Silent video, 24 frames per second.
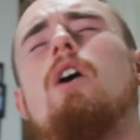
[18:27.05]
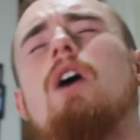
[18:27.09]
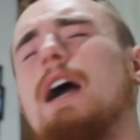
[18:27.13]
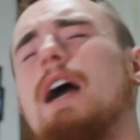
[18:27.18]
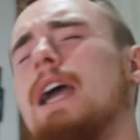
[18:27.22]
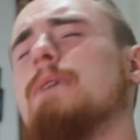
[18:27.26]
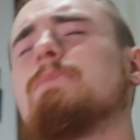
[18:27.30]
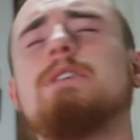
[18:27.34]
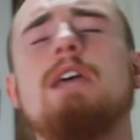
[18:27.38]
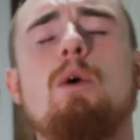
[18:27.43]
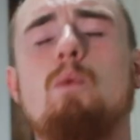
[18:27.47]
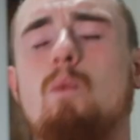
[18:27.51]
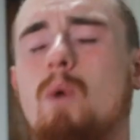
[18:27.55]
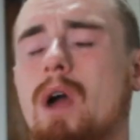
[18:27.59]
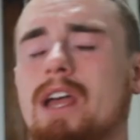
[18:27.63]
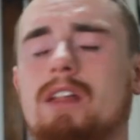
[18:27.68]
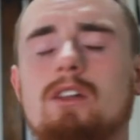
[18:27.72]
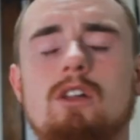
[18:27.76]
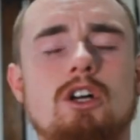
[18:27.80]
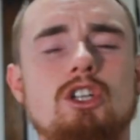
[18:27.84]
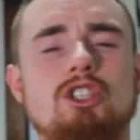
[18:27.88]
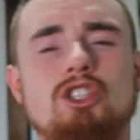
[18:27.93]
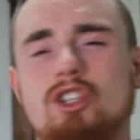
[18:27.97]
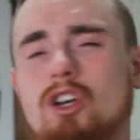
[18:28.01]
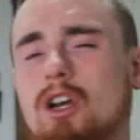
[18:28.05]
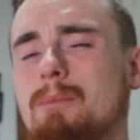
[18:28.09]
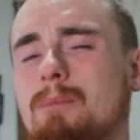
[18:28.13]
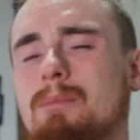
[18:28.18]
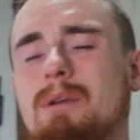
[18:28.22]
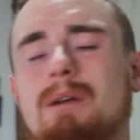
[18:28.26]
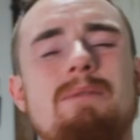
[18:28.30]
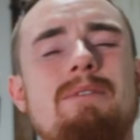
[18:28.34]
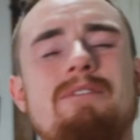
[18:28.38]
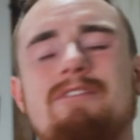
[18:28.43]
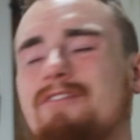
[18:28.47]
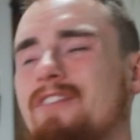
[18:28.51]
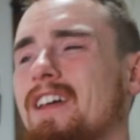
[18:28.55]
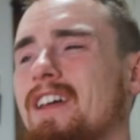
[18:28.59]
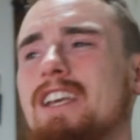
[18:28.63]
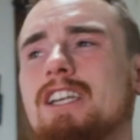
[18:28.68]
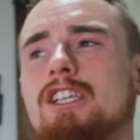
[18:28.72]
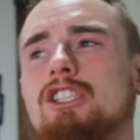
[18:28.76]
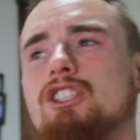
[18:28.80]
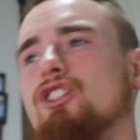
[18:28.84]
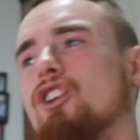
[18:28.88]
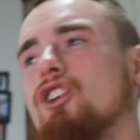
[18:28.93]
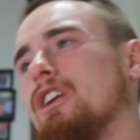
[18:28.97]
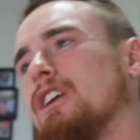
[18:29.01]
I keep saying weight loss journey, but I mean
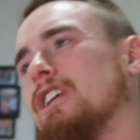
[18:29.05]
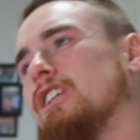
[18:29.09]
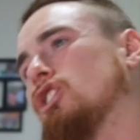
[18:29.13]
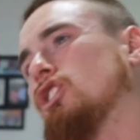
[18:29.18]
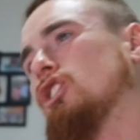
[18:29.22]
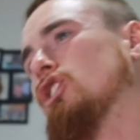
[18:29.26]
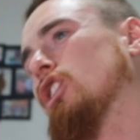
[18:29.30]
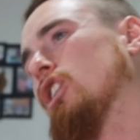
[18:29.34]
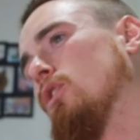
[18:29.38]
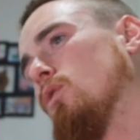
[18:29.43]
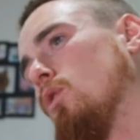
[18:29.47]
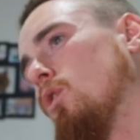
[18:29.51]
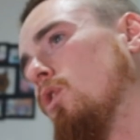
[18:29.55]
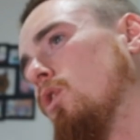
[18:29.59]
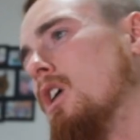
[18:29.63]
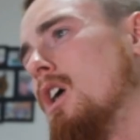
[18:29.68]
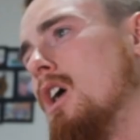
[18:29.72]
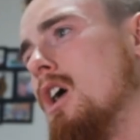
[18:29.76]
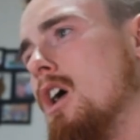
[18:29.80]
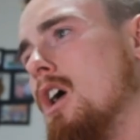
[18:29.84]
fitness journey in general.